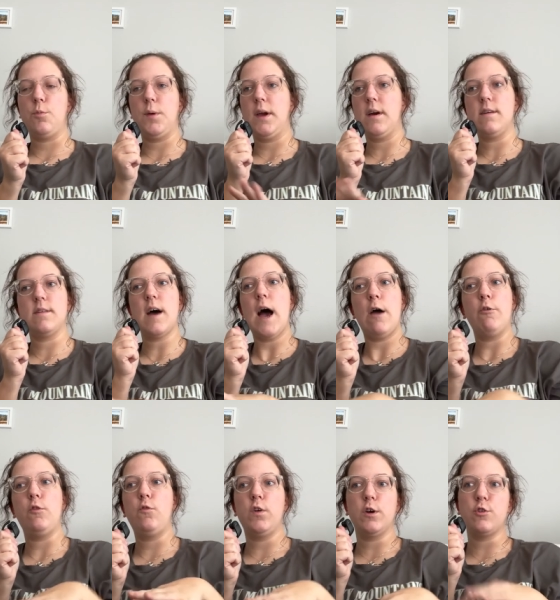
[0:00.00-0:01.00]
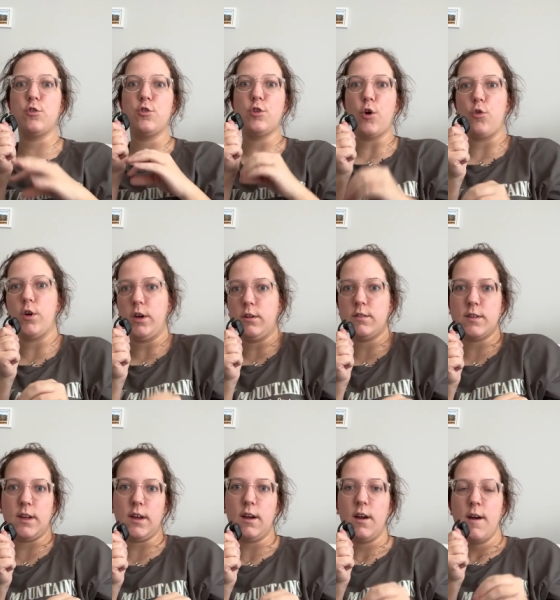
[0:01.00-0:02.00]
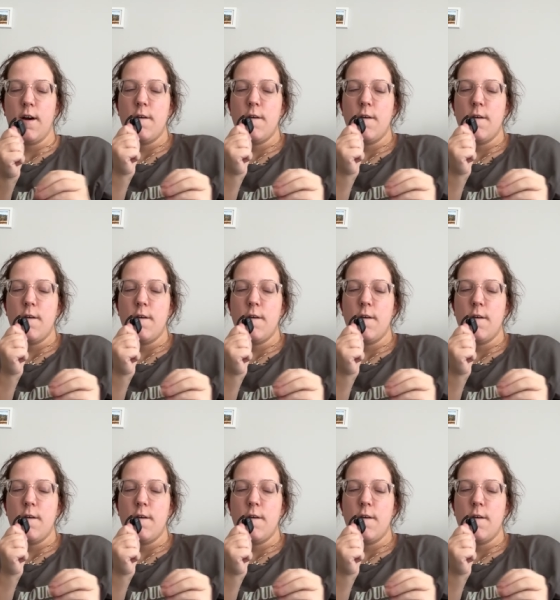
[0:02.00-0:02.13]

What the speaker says: because I would feel so guilty